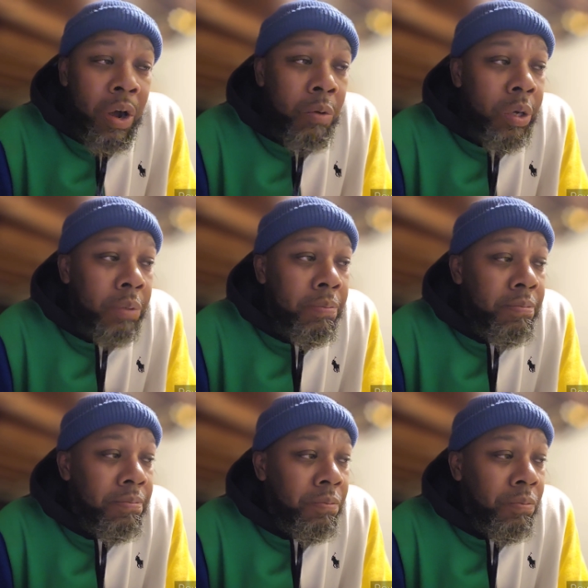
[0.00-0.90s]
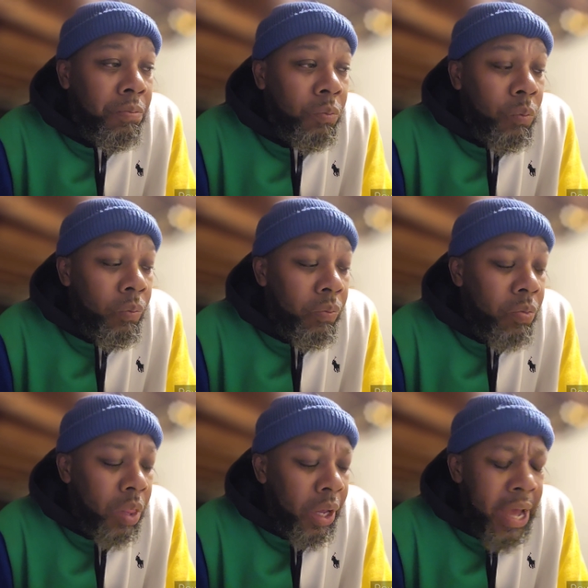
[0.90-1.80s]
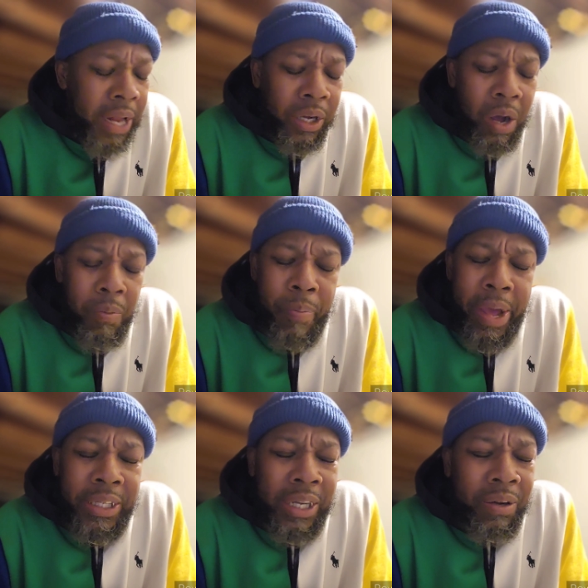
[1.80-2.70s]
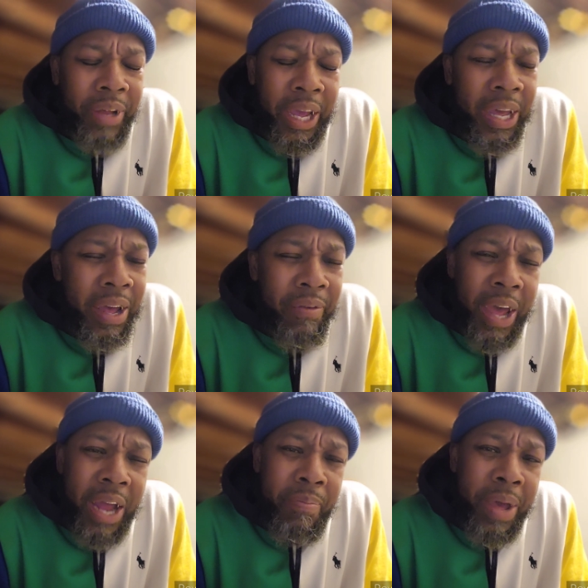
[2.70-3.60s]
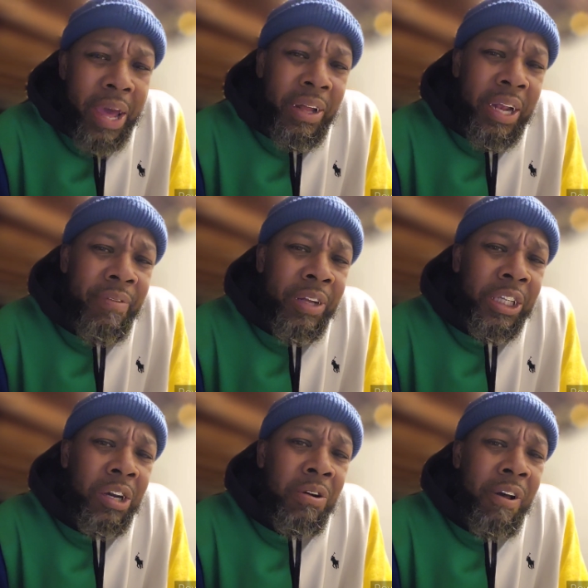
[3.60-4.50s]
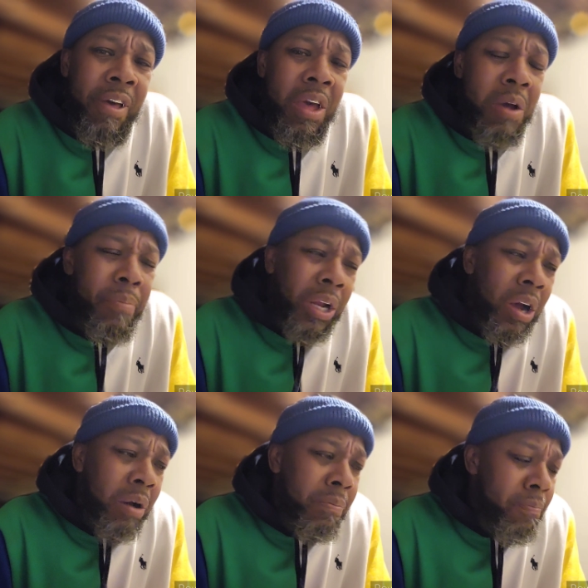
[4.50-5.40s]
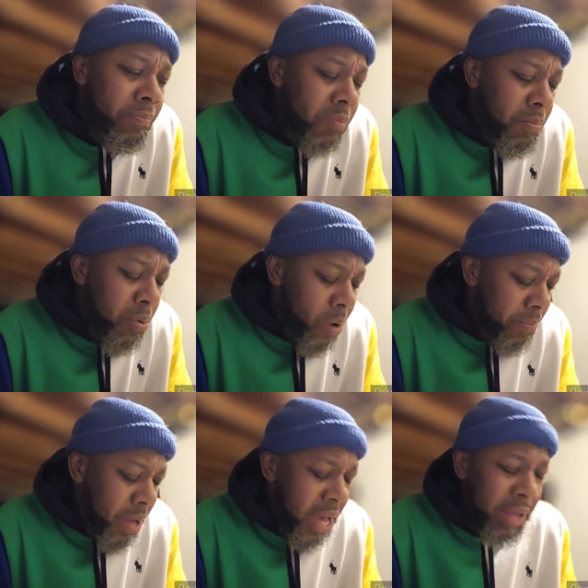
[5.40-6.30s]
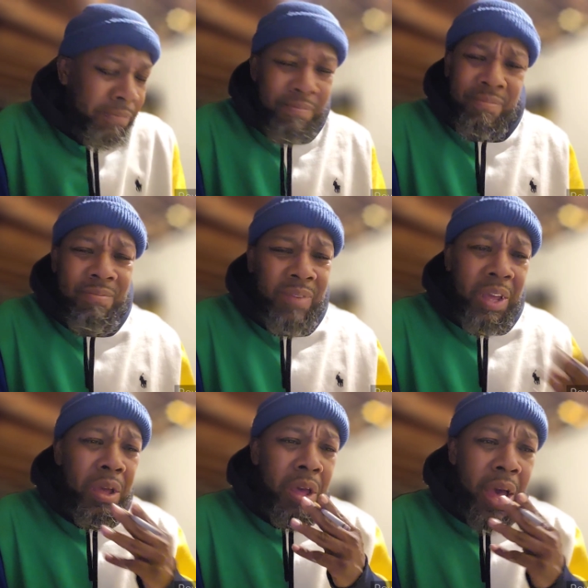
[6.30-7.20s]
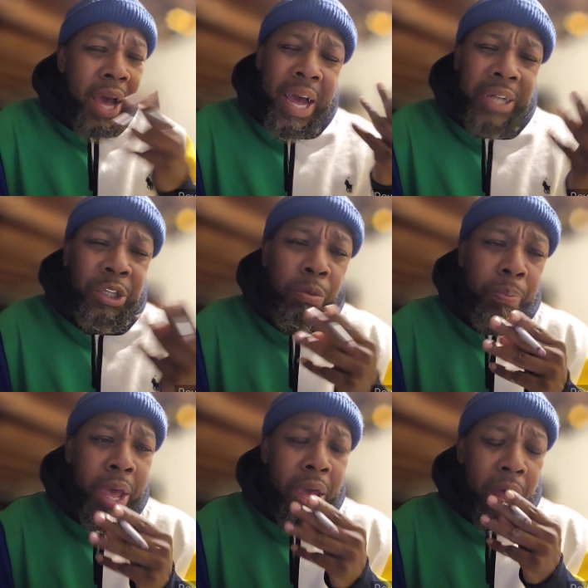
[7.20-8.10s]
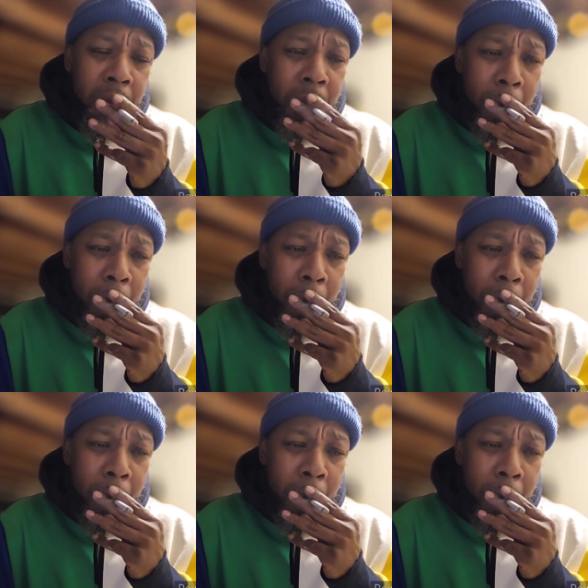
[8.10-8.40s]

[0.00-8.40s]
fuck with them. He had a couple pairs. I don't think he ever had a pair of 11s though. But point being, I got 2 pairs.